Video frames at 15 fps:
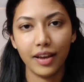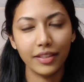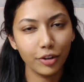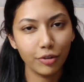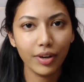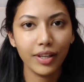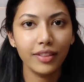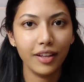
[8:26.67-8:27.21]
And the
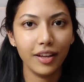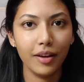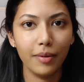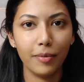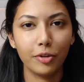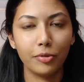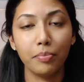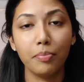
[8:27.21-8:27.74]
great thing
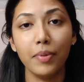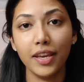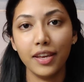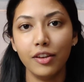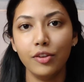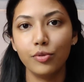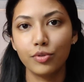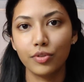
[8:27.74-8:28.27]
about
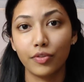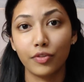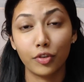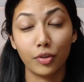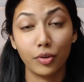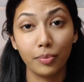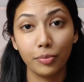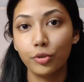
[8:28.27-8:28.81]
making use of
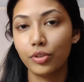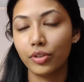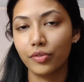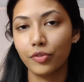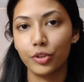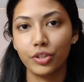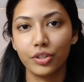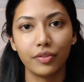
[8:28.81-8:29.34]
computer
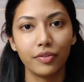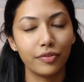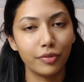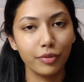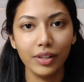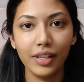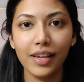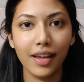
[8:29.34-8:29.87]
vision
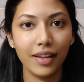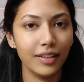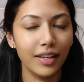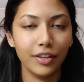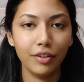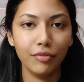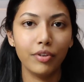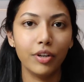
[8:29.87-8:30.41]
fully and
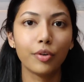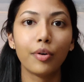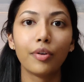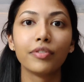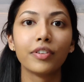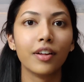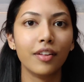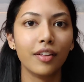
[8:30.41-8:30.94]
getting rid
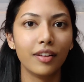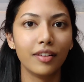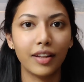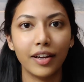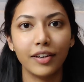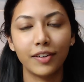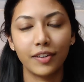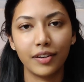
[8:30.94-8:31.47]
of
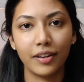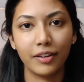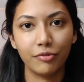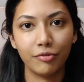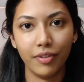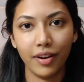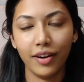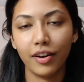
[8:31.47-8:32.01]
LiDAR
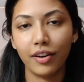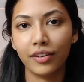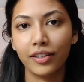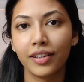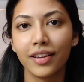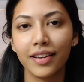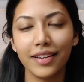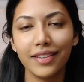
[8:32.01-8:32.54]
and radar
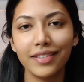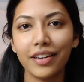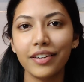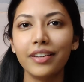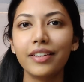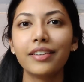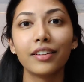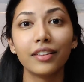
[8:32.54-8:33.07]
is
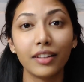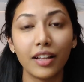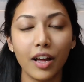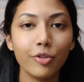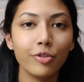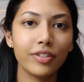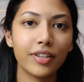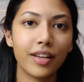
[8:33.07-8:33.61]
that it
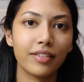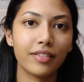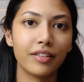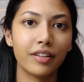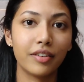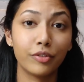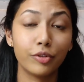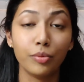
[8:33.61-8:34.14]
allows
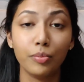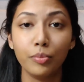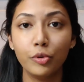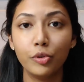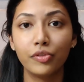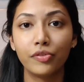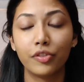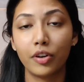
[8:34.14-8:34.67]
Tesla to
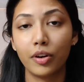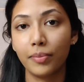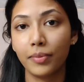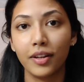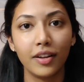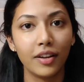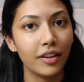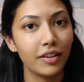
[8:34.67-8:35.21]
move from
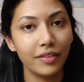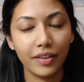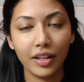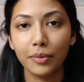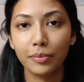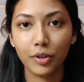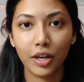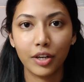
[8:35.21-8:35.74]

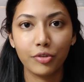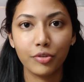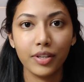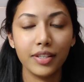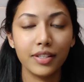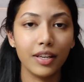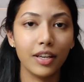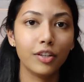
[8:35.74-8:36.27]
developed
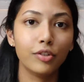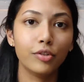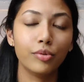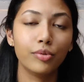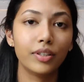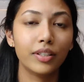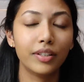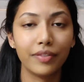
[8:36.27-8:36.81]
countries into
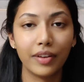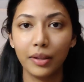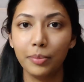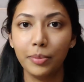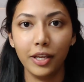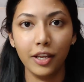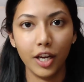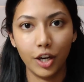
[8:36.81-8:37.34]
the
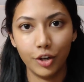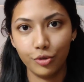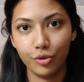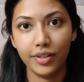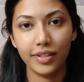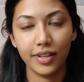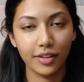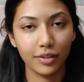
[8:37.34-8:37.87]
developing
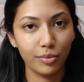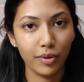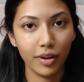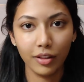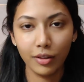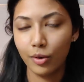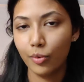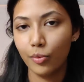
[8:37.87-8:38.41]
countries as
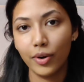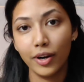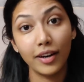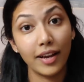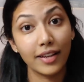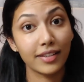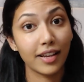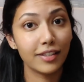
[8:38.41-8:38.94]
well, where,
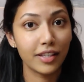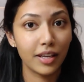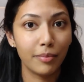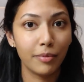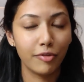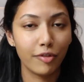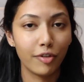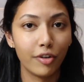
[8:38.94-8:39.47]
as I said
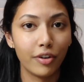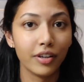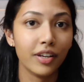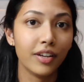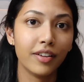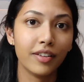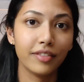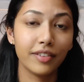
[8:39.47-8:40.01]
before,
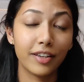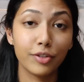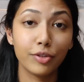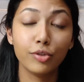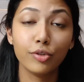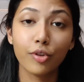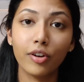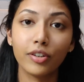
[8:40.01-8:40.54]
there's
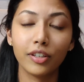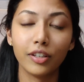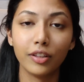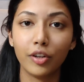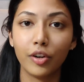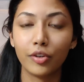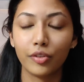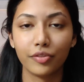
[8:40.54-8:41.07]
not a
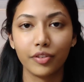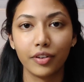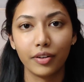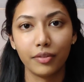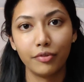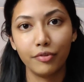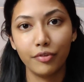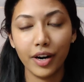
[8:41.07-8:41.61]
lot of
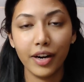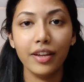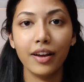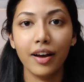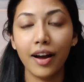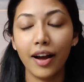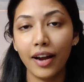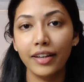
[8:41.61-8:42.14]
very
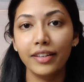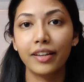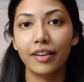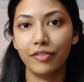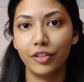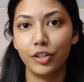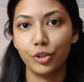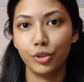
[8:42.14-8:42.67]
high
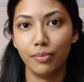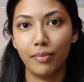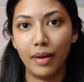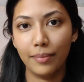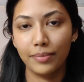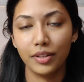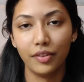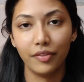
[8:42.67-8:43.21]
definition
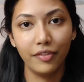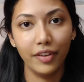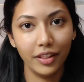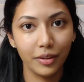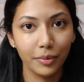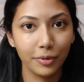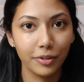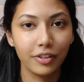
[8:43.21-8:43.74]
maps
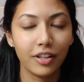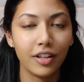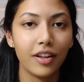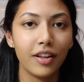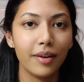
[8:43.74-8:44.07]
available.